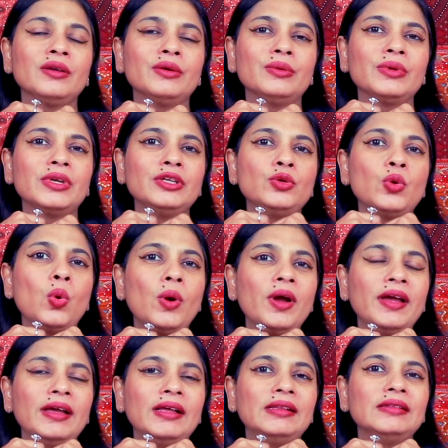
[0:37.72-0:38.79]
okay, your
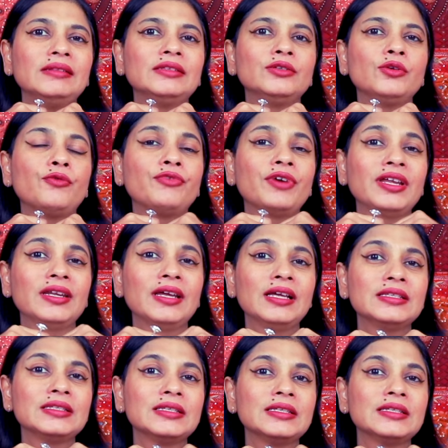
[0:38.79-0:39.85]
health, your
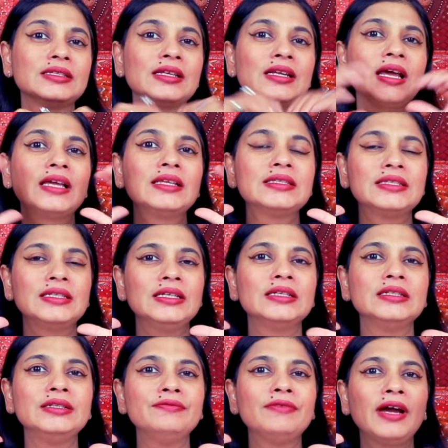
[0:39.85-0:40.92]
finances, then I see a
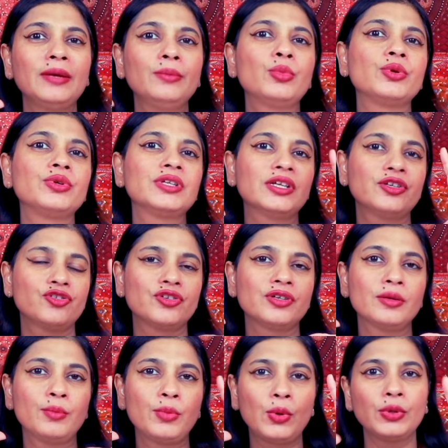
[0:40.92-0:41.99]
divine protection
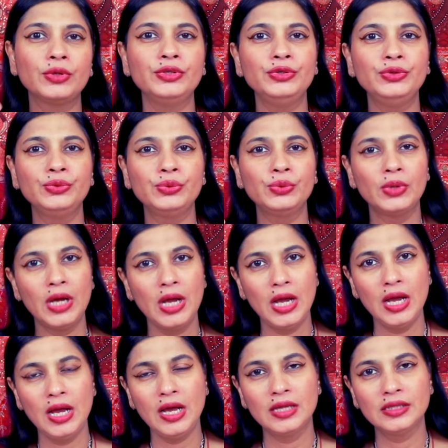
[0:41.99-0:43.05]
upon you.
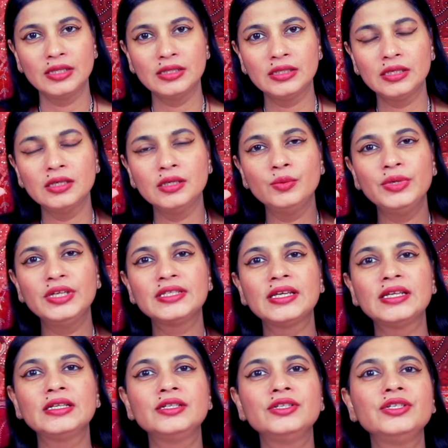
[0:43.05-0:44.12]
The third week's
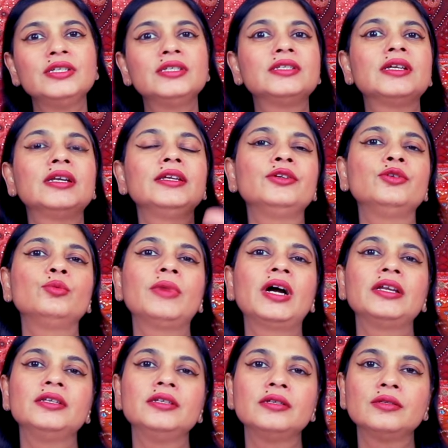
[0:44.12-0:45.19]
energy is telling you,
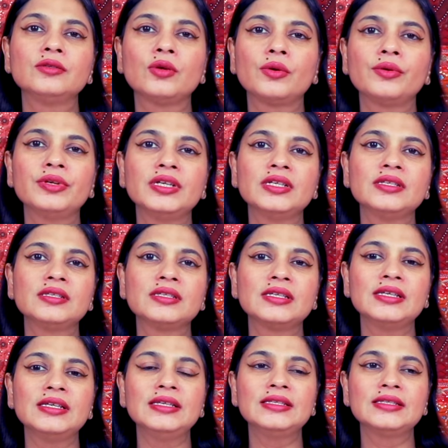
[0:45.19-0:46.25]
my dear Taurians,
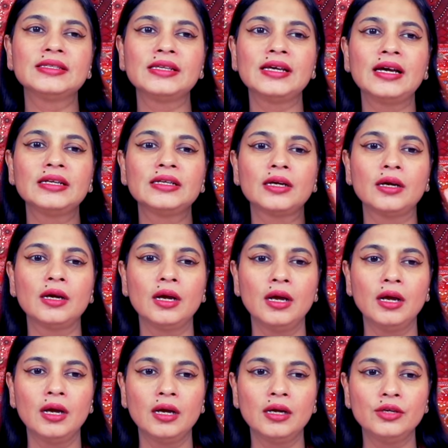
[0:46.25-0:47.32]
is that
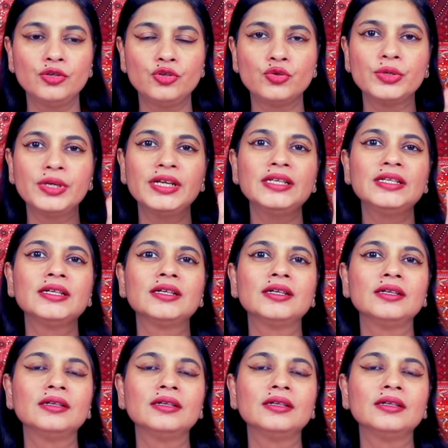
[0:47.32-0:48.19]
tread